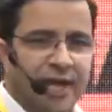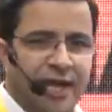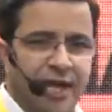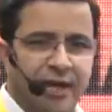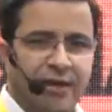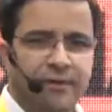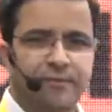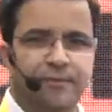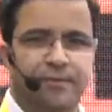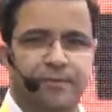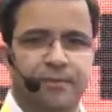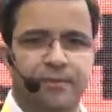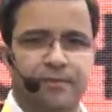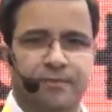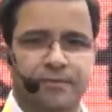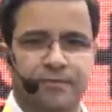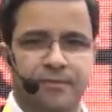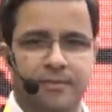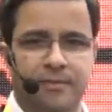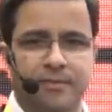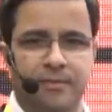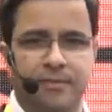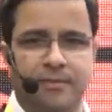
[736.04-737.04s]
helps
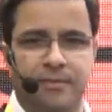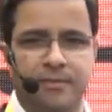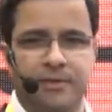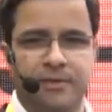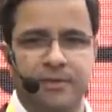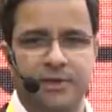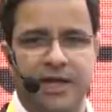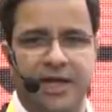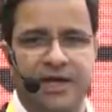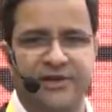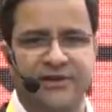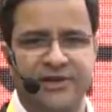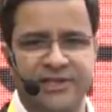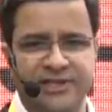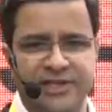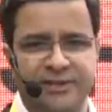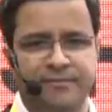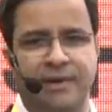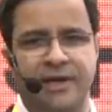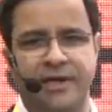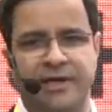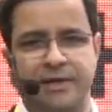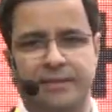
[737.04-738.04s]

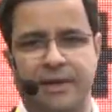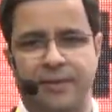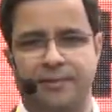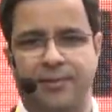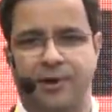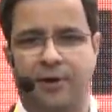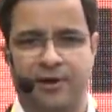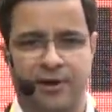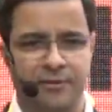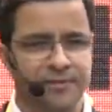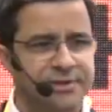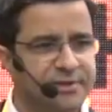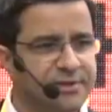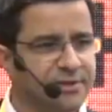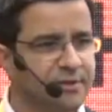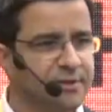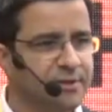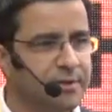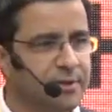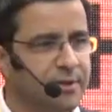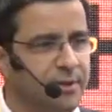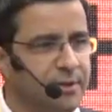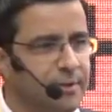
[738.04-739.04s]
addressing multiple problems.
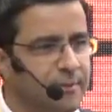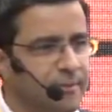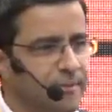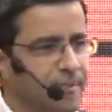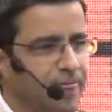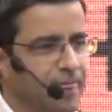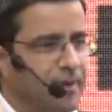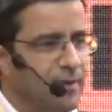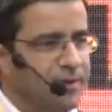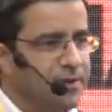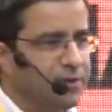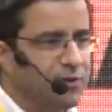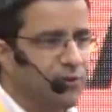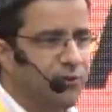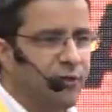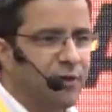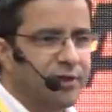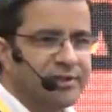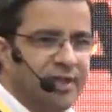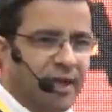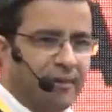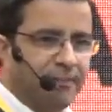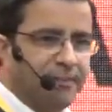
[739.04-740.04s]
So
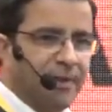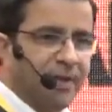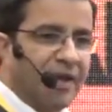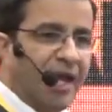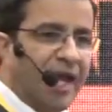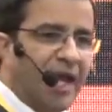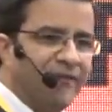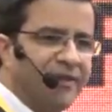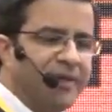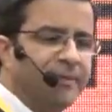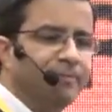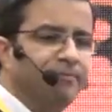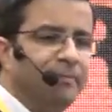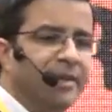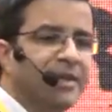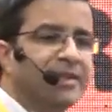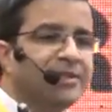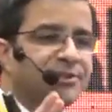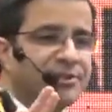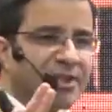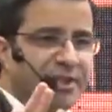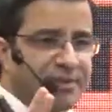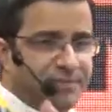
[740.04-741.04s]
for example, having
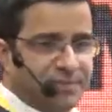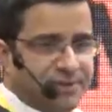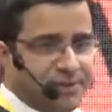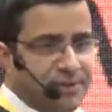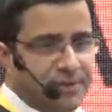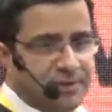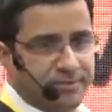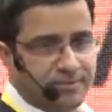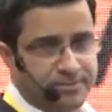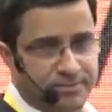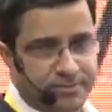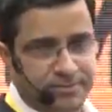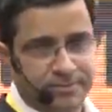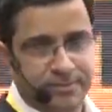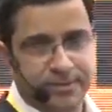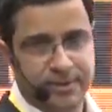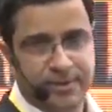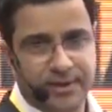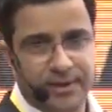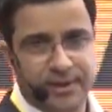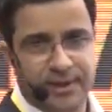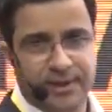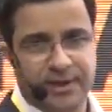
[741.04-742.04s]
mixed teams.
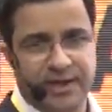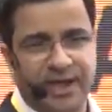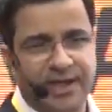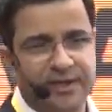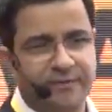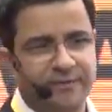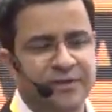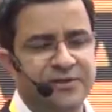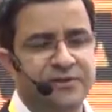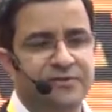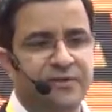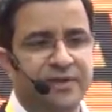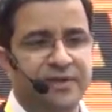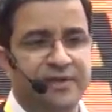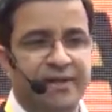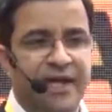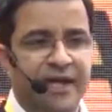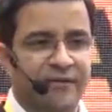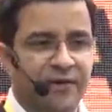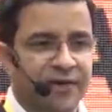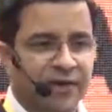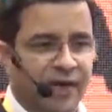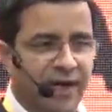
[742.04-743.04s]
That means we
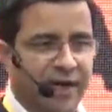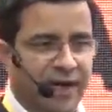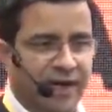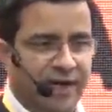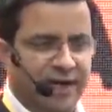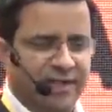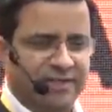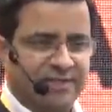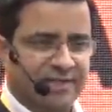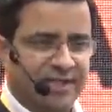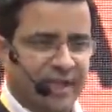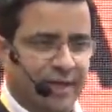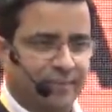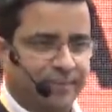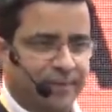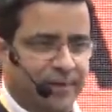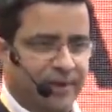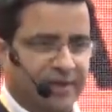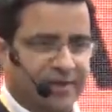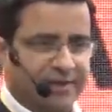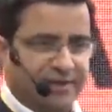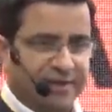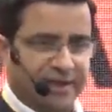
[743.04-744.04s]
never had a
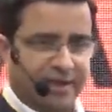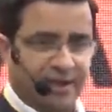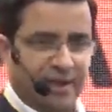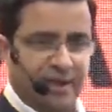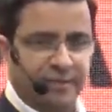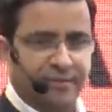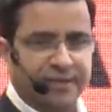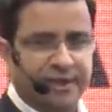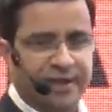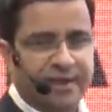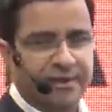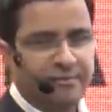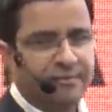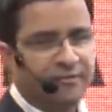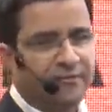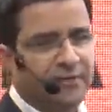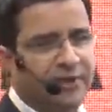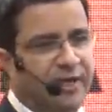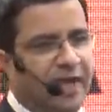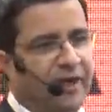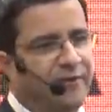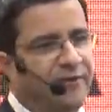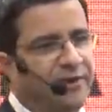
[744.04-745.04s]
separate Ciklum team.
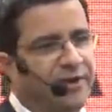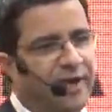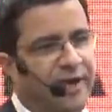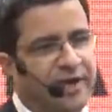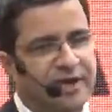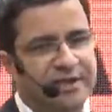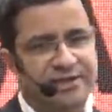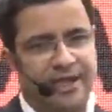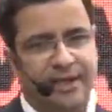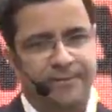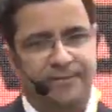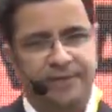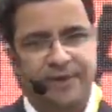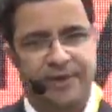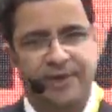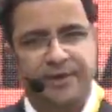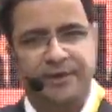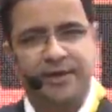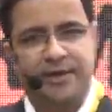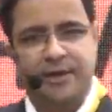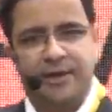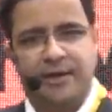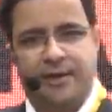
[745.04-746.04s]
We never had a
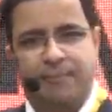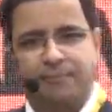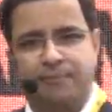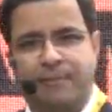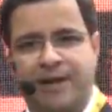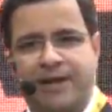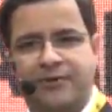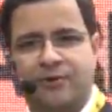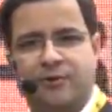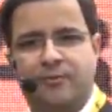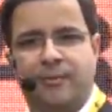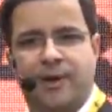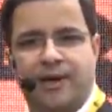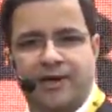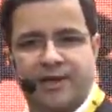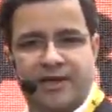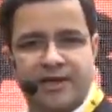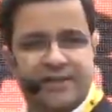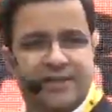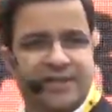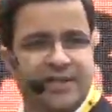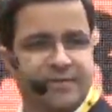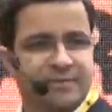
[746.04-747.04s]
separate Metro
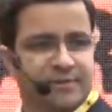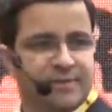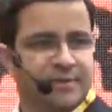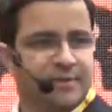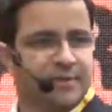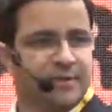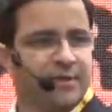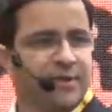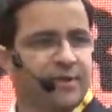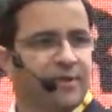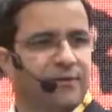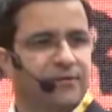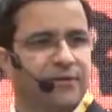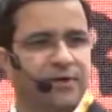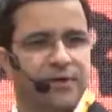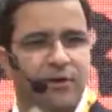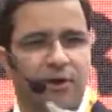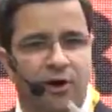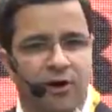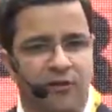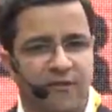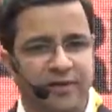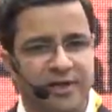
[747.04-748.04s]
Market teams. We
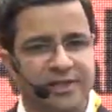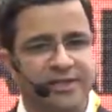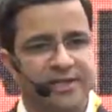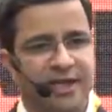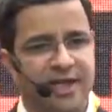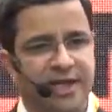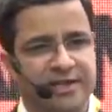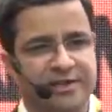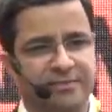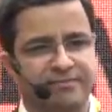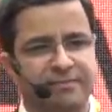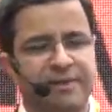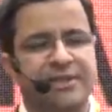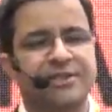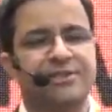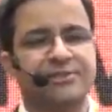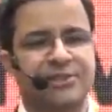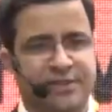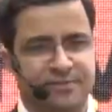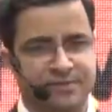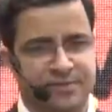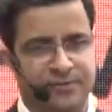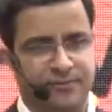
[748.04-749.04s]
always had mixed
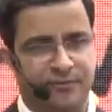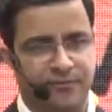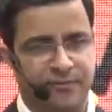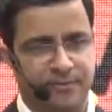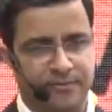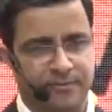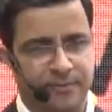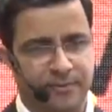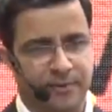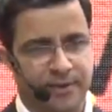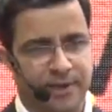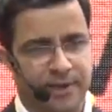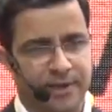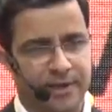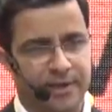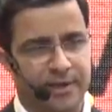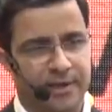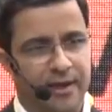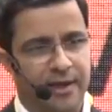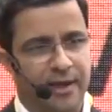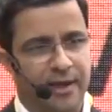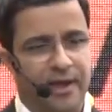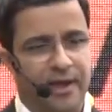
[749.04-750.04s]
teams, okay?
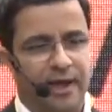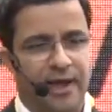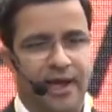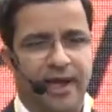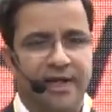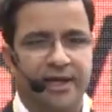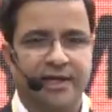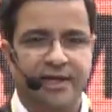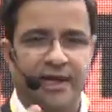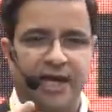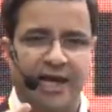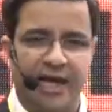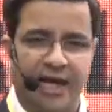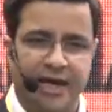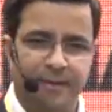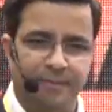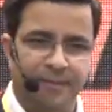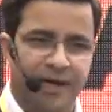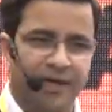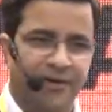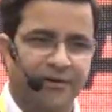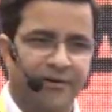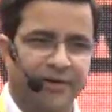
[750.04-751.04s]
And it
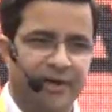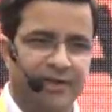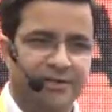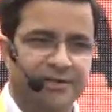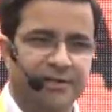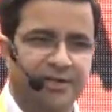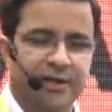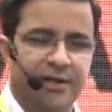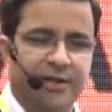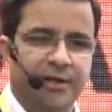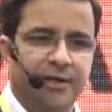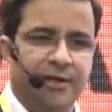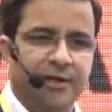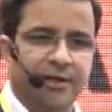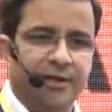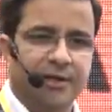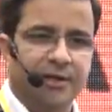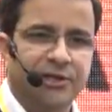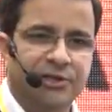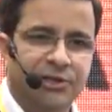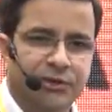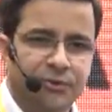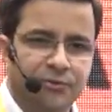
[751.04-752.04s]
helped address
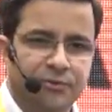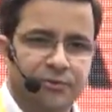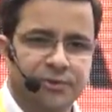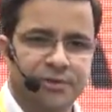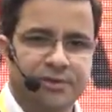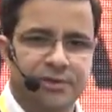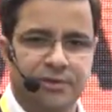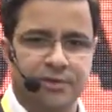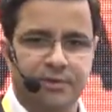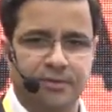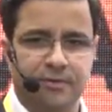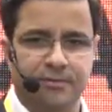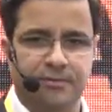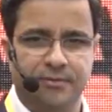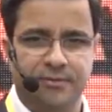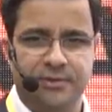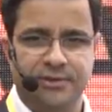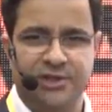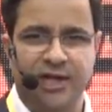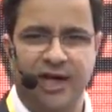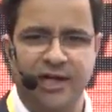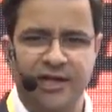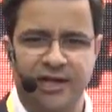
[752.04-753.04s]
issues
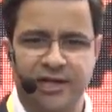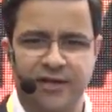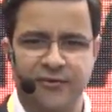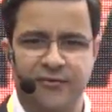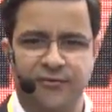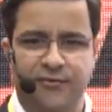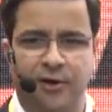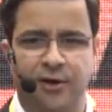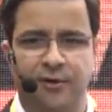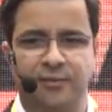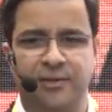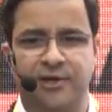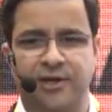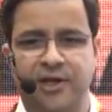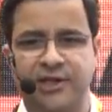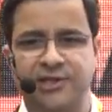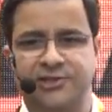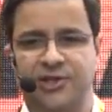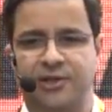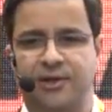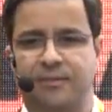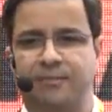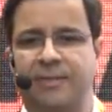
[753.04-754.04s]
starting from
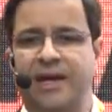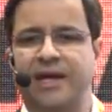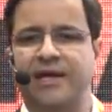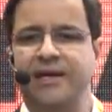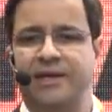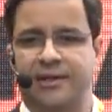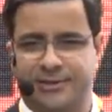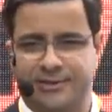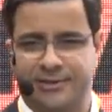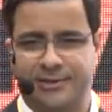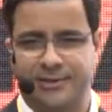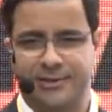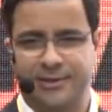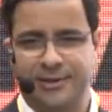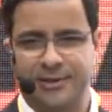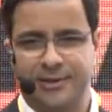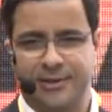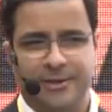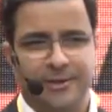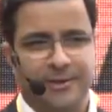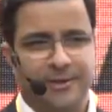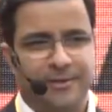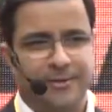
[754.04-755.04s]
cultural barriers,
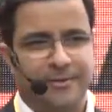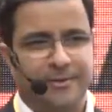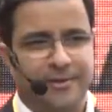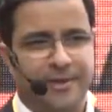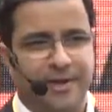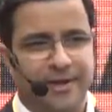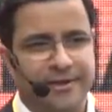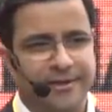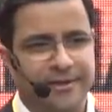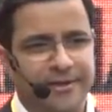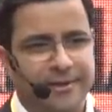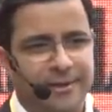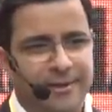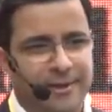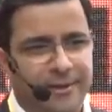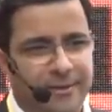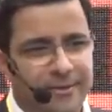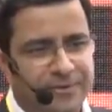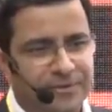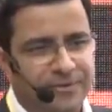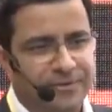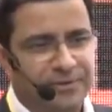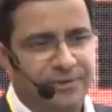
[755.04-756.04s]
right?
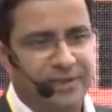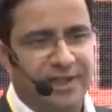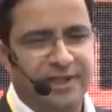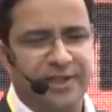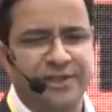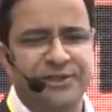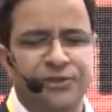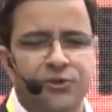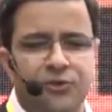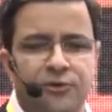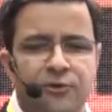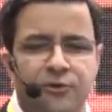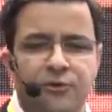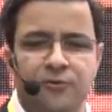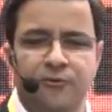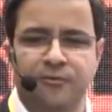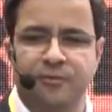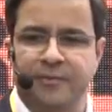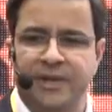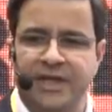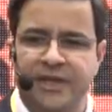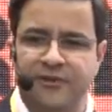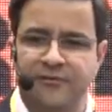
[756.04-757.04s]
So there is no
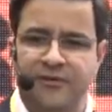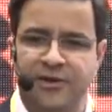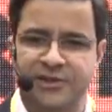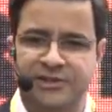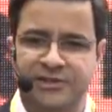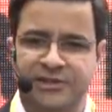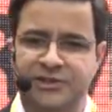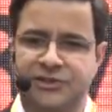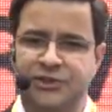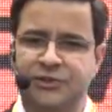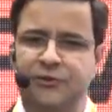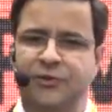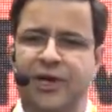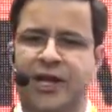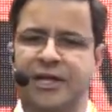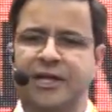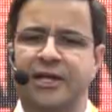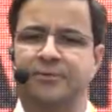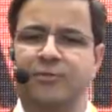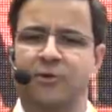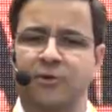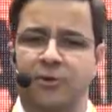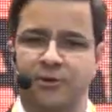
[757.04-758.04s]
me versus you
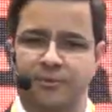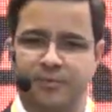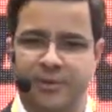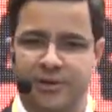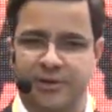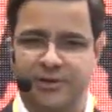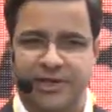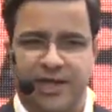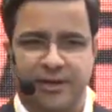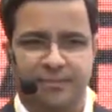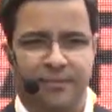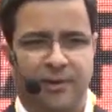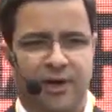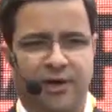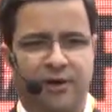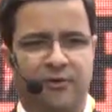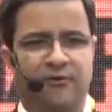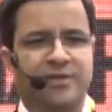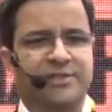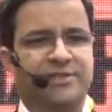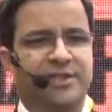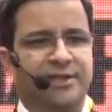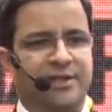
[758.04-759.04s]
anymore because they're part
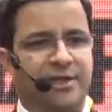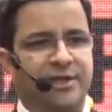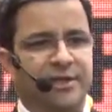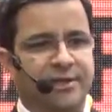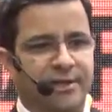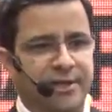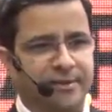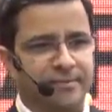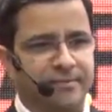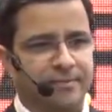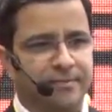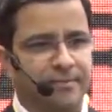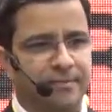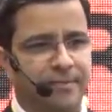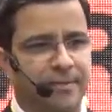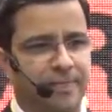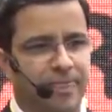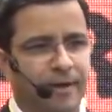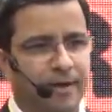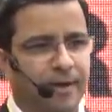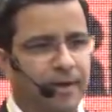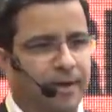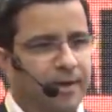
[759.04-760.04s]
of one single team.
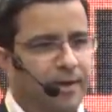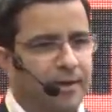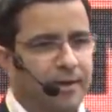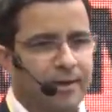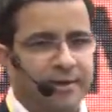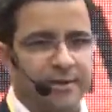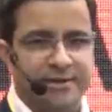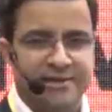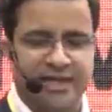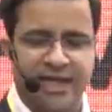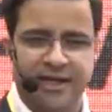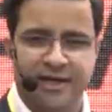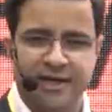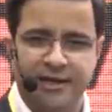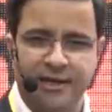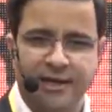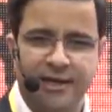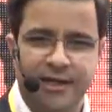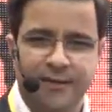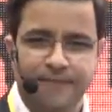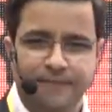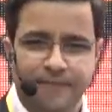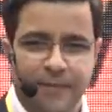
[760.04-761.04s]

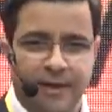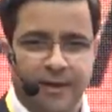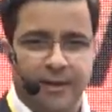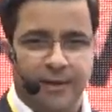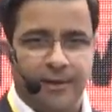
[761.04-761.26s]
Secondly,